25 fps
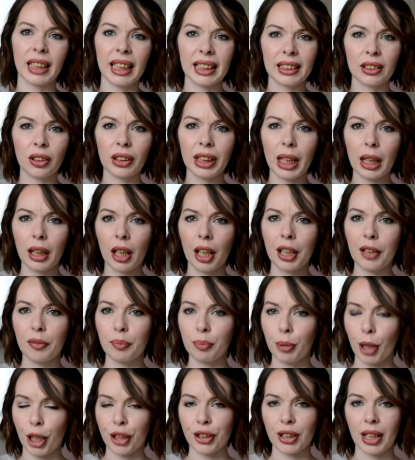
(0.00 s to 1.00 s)
it's got that kind of
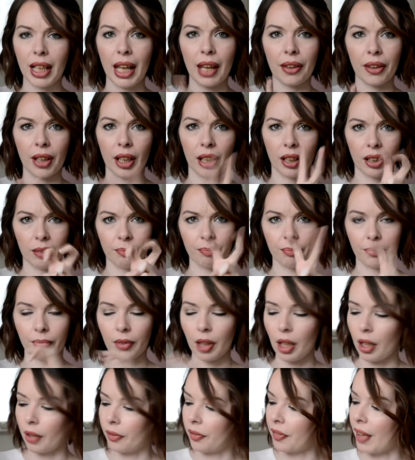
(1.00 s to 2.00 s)
brushed leather
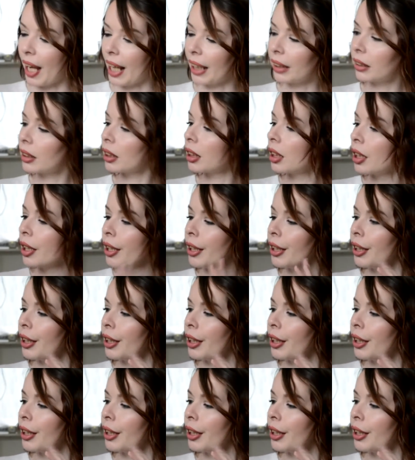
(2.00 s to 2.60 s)
effect,